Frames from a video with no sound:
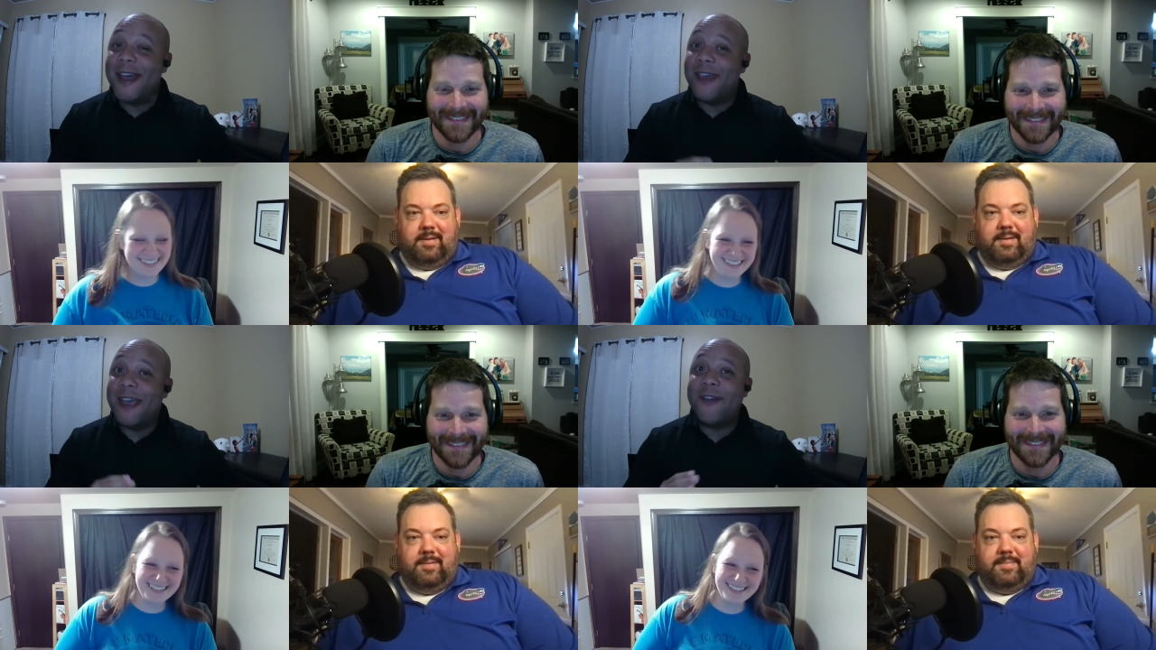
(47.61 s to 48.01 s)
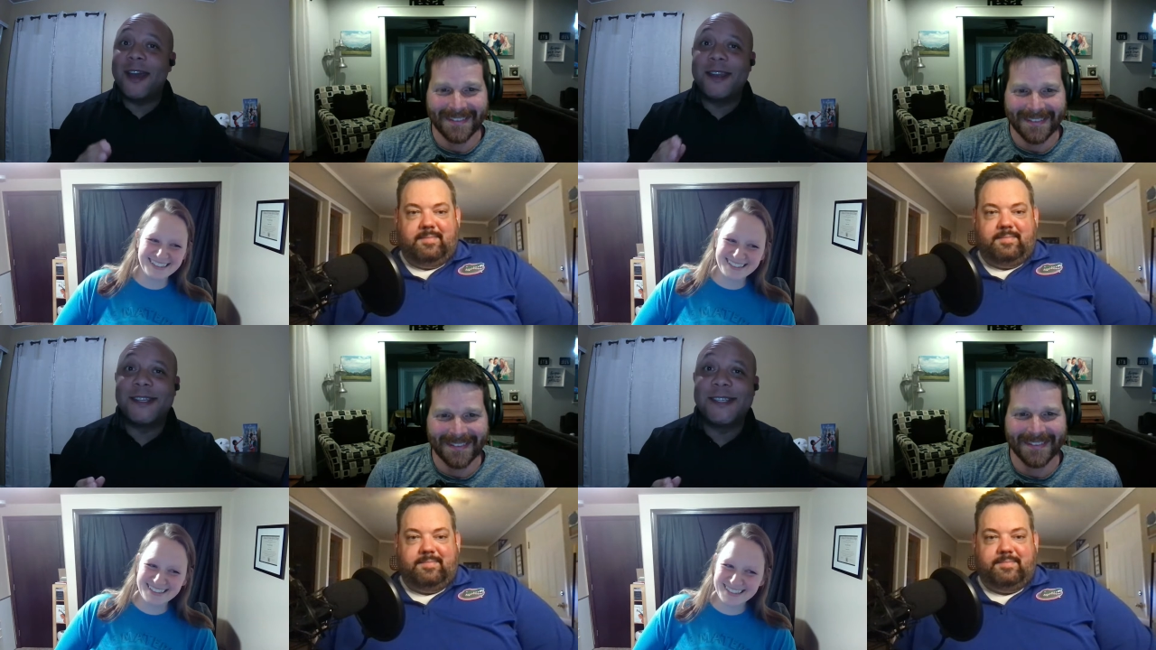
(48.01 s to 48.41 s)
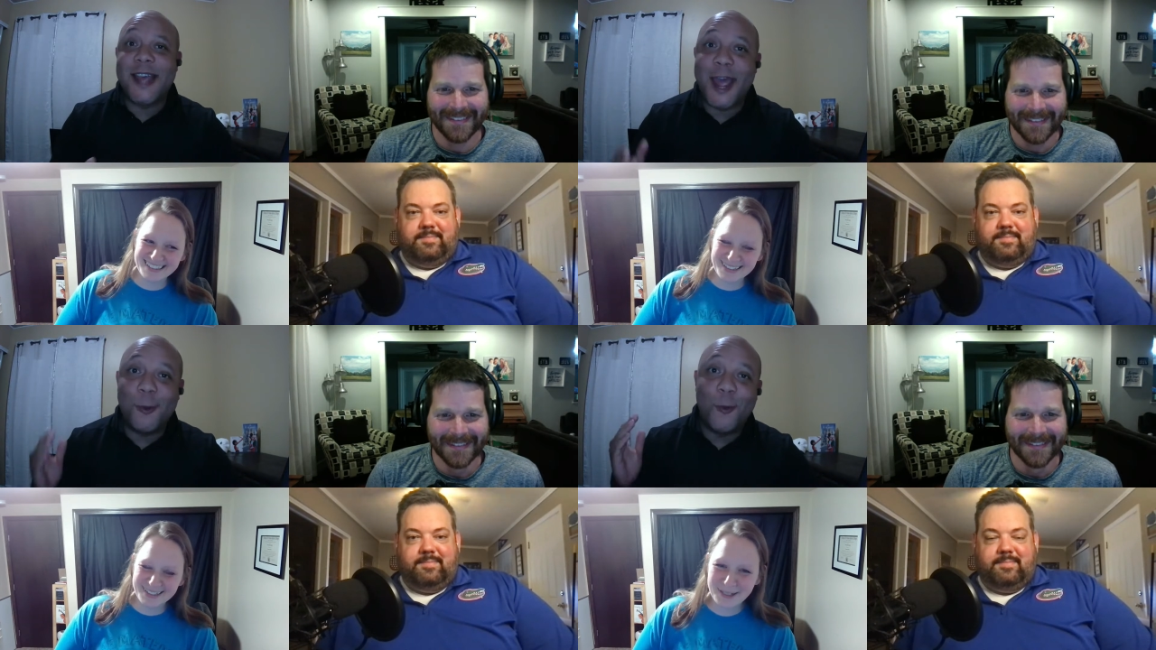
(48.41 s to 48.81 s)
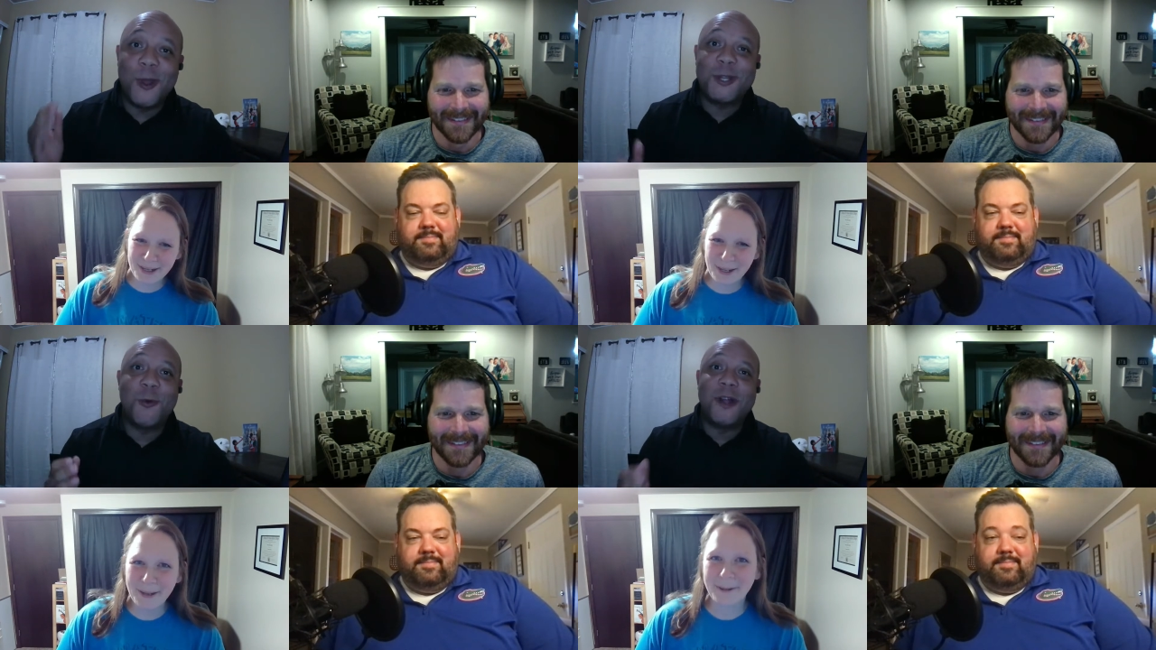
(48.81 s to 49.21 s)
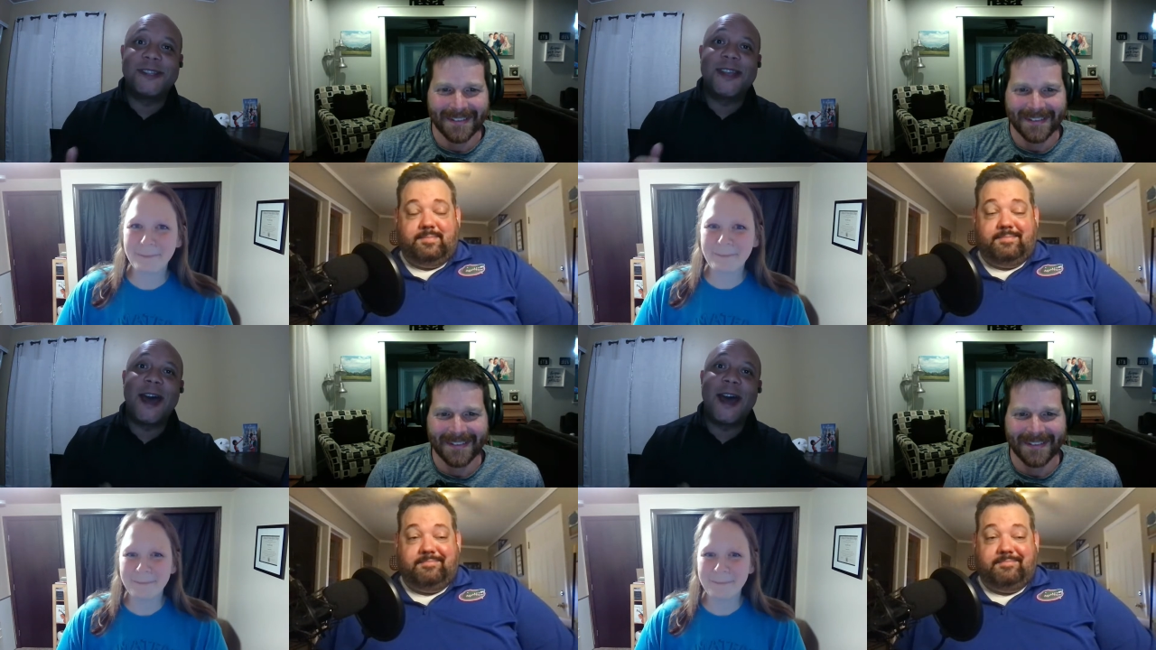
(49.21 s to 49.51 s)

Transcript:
Speaker 1: and they've got to decide which one's